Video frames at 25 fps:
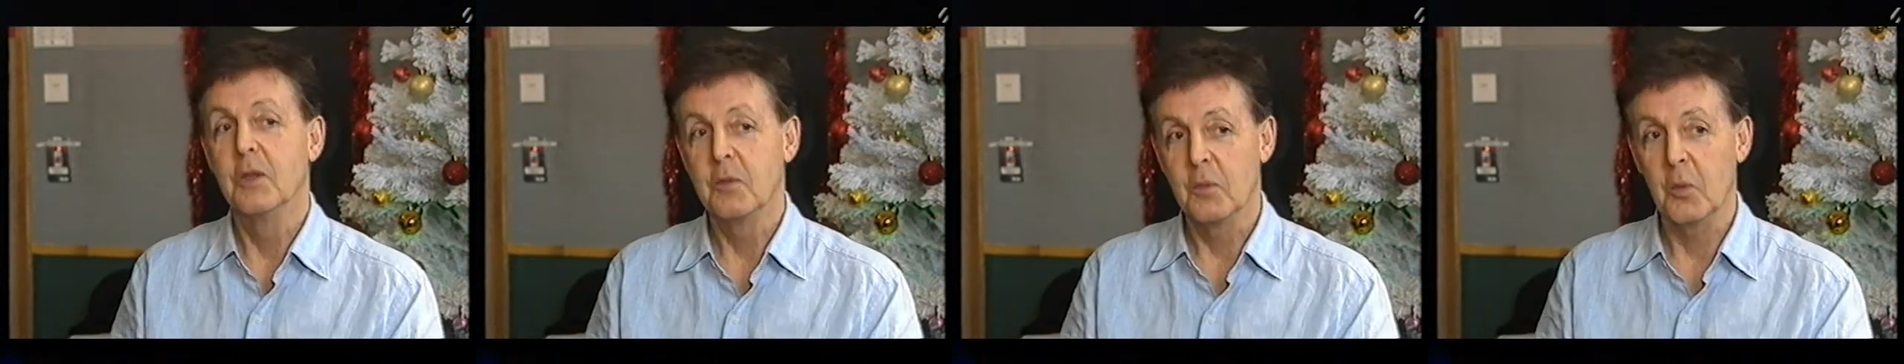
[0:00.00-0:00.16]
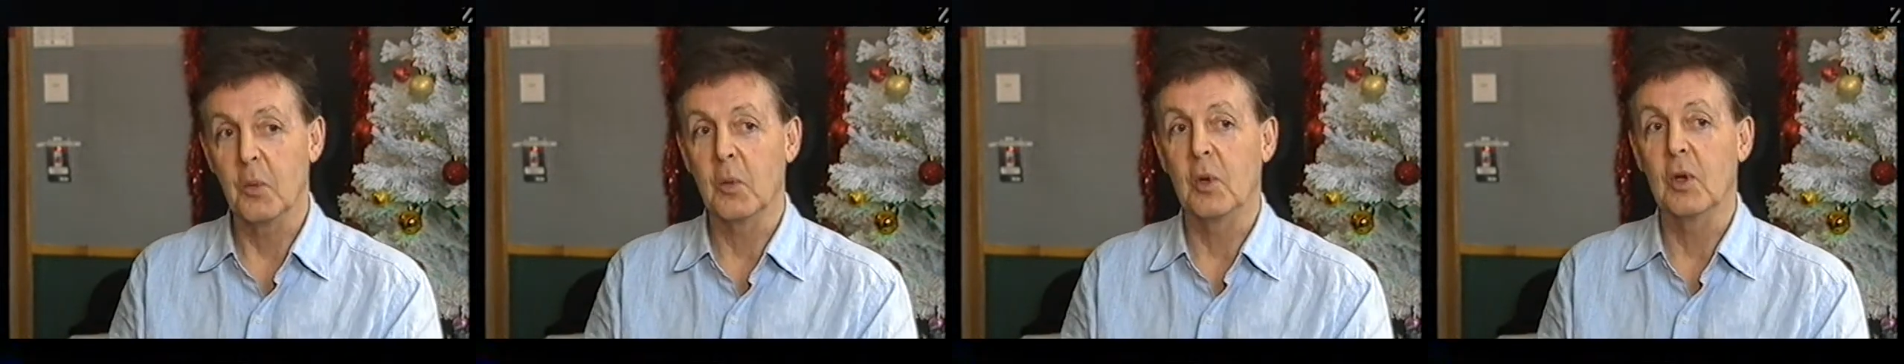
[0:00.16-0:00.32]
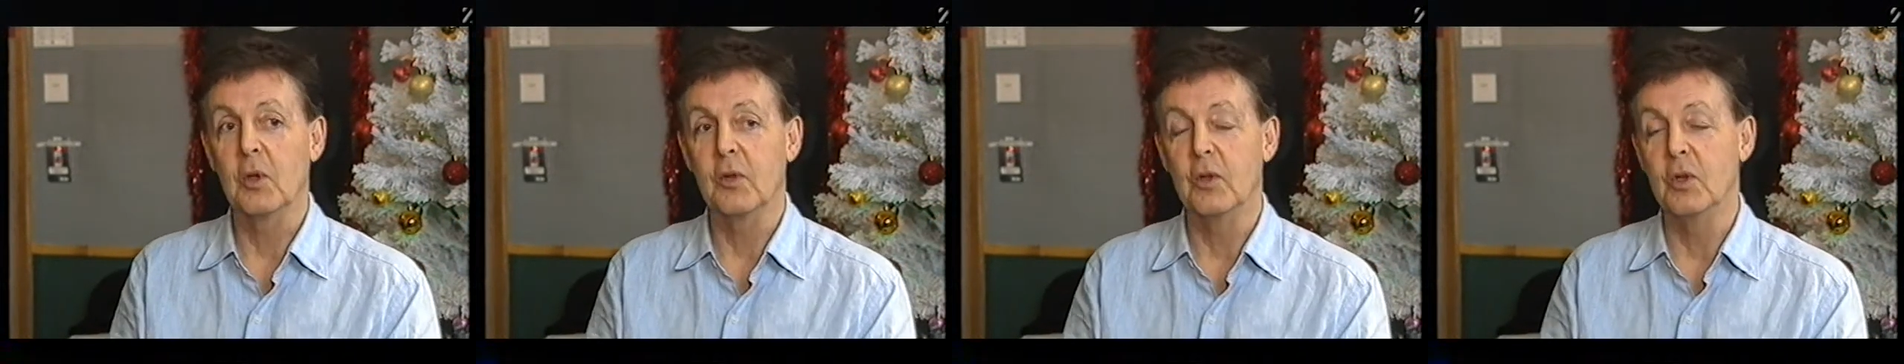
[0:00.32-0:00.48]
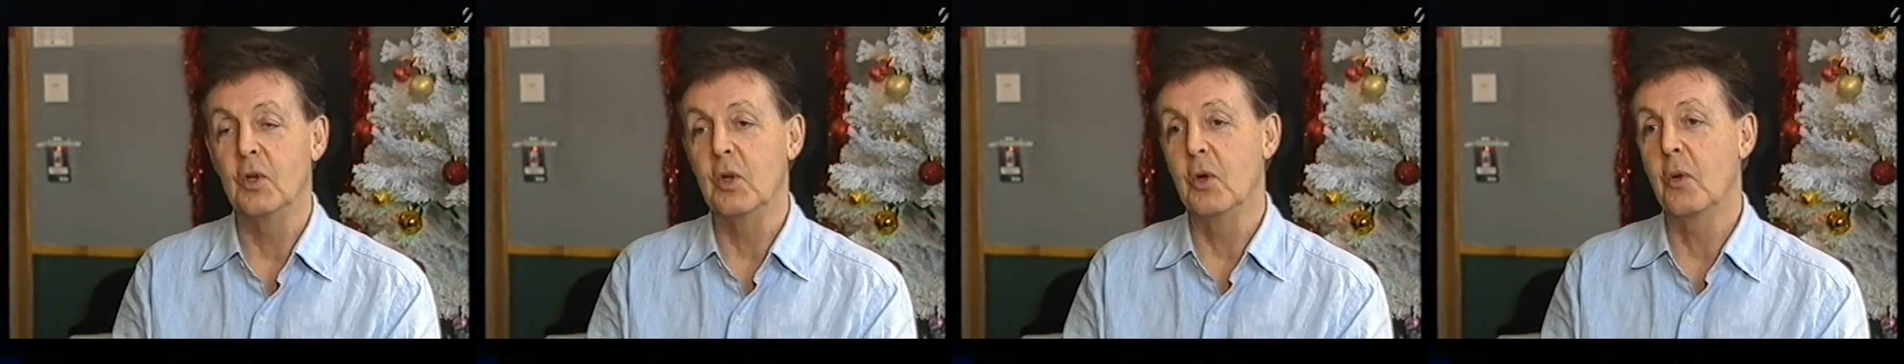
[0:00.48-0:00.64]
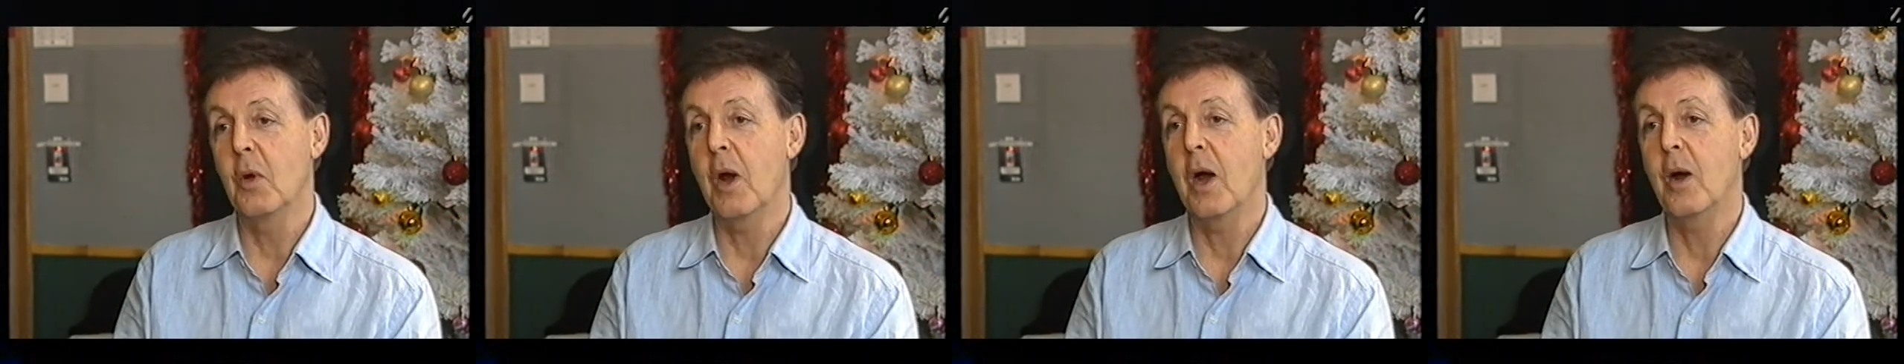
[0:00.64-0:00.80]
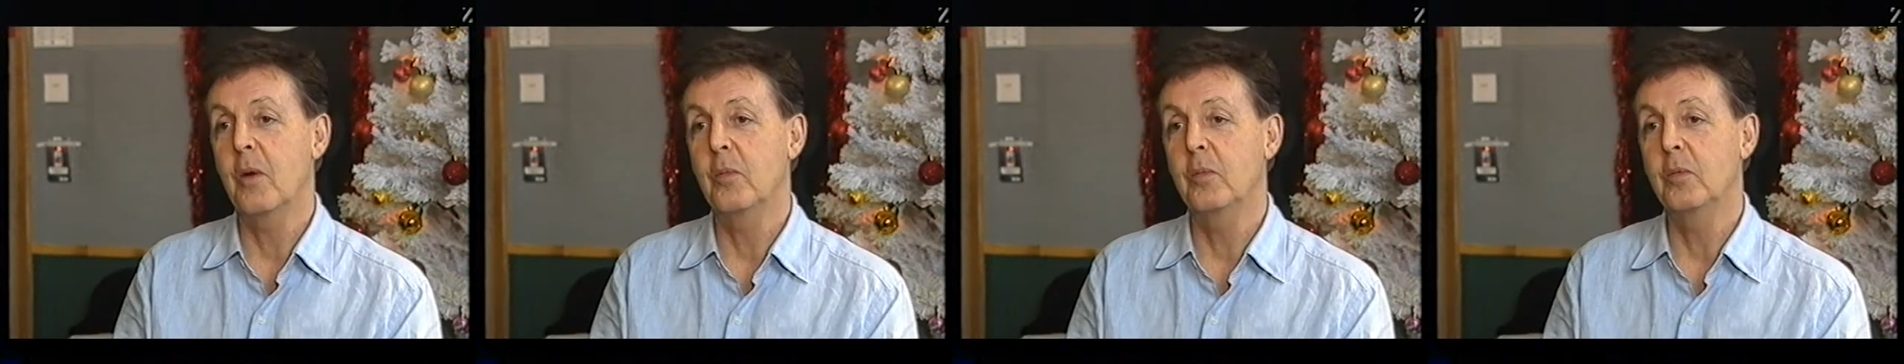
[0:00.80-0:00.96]
we've got the
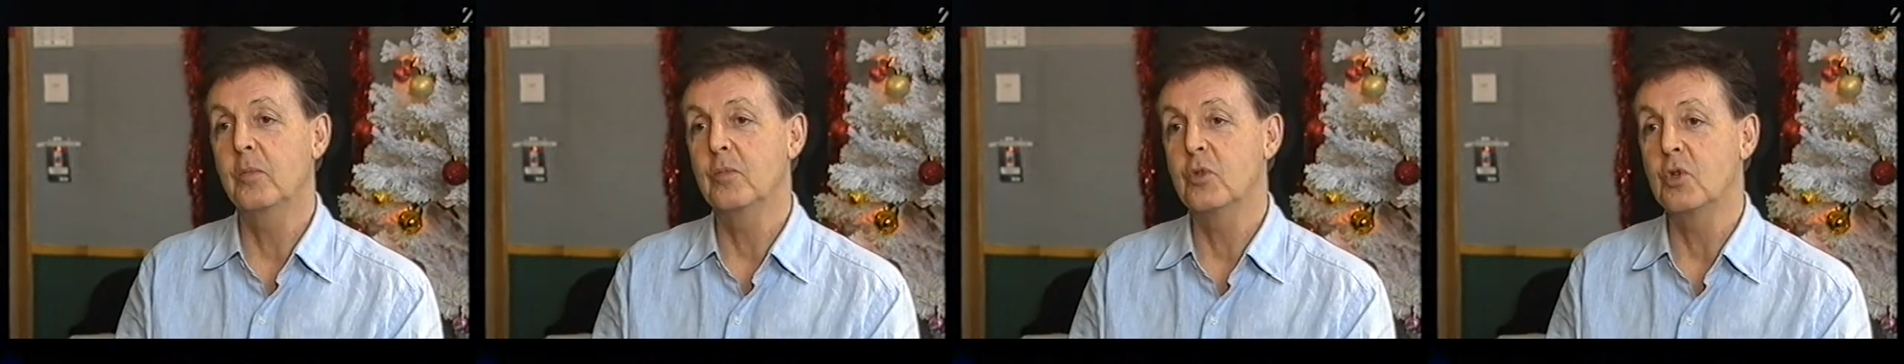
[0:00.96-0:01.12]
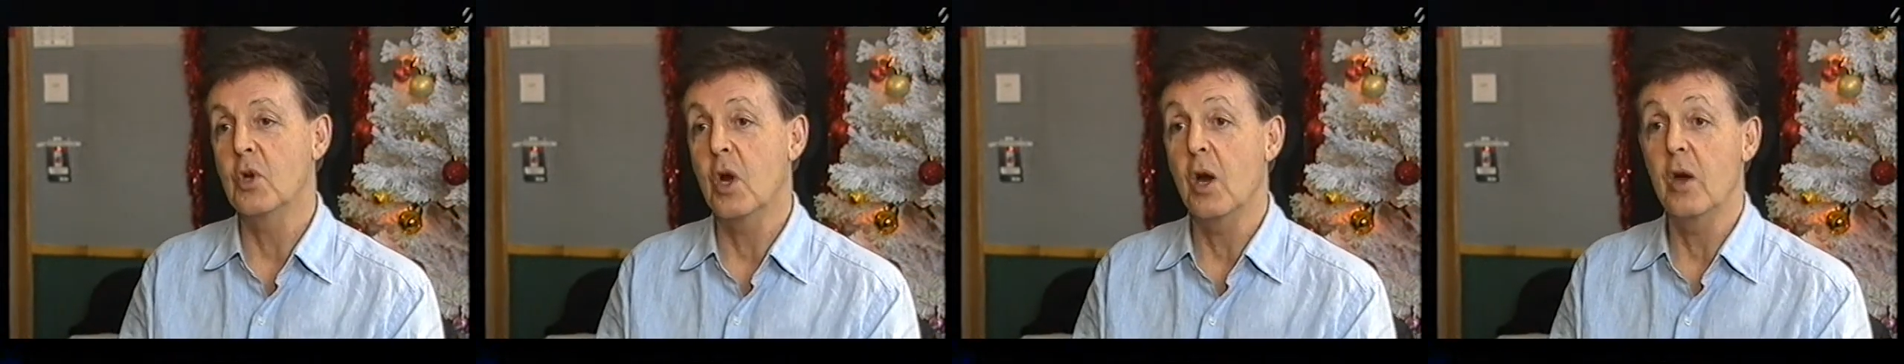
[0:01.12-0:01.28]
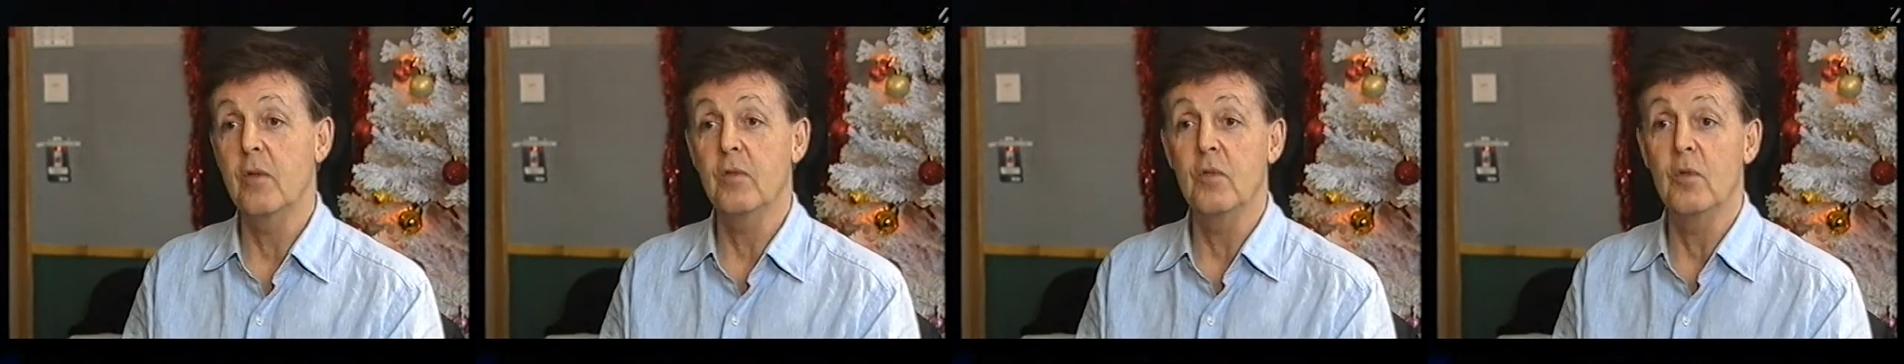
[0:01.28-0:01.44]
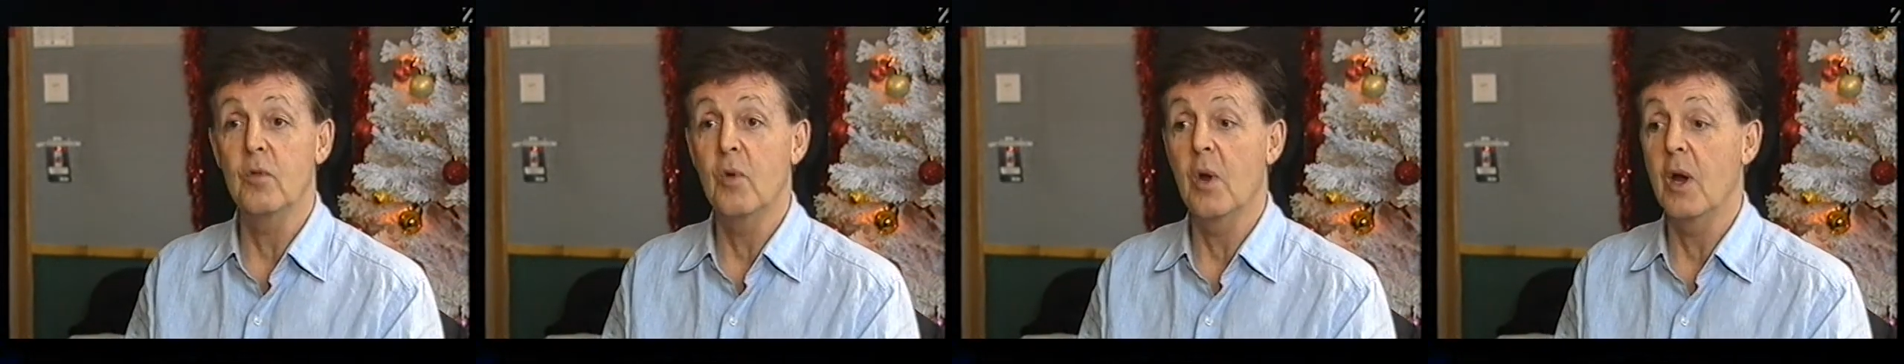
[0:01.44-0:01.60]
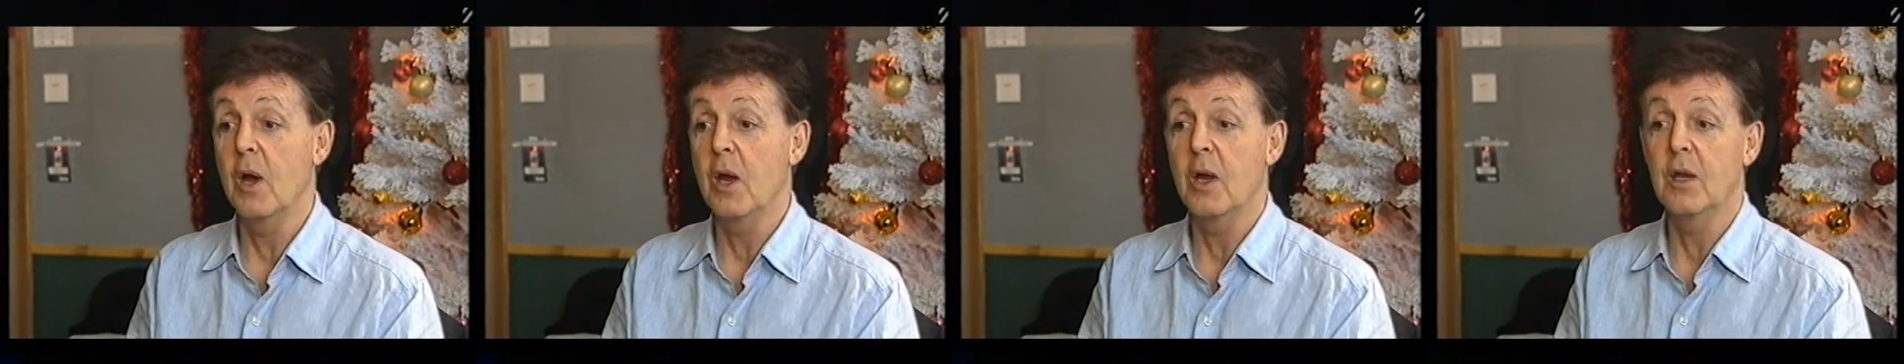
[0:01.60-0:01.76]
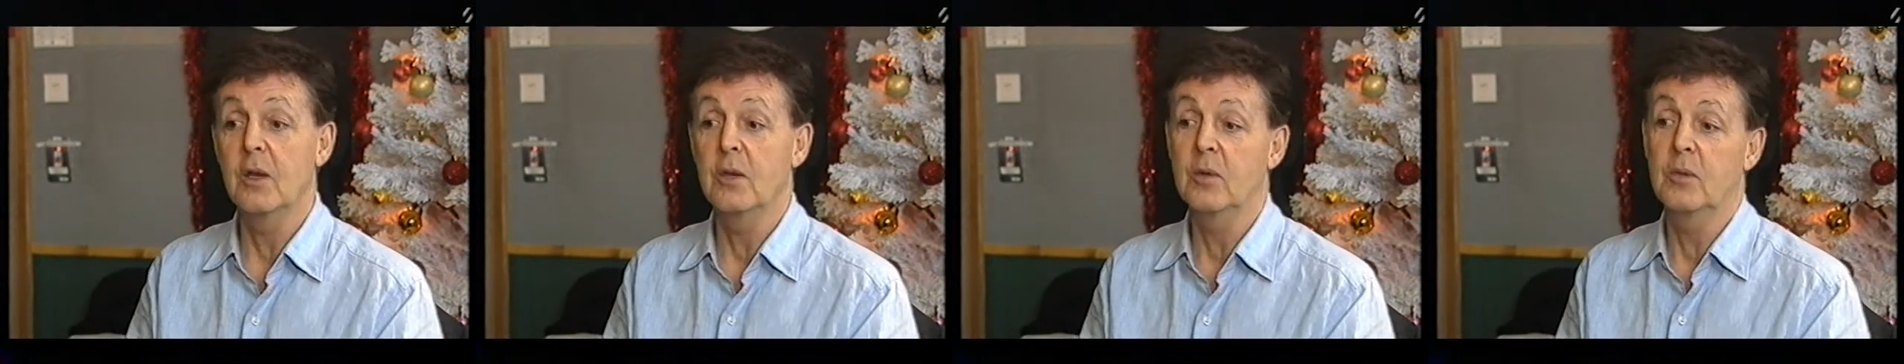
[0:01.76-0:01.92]
new album, Driving
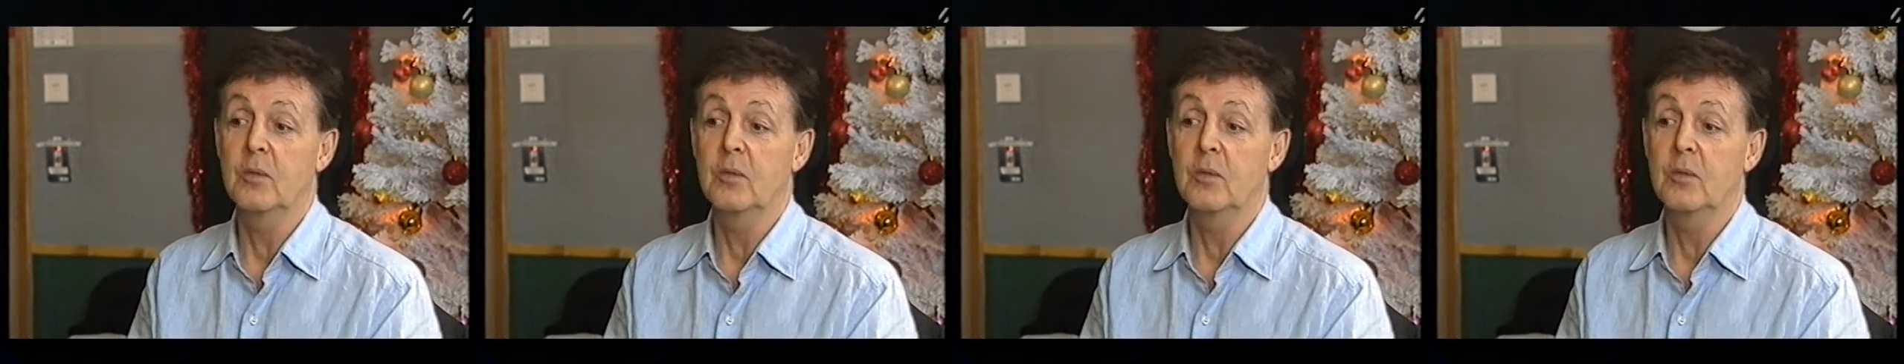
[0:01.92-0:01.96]
Rain,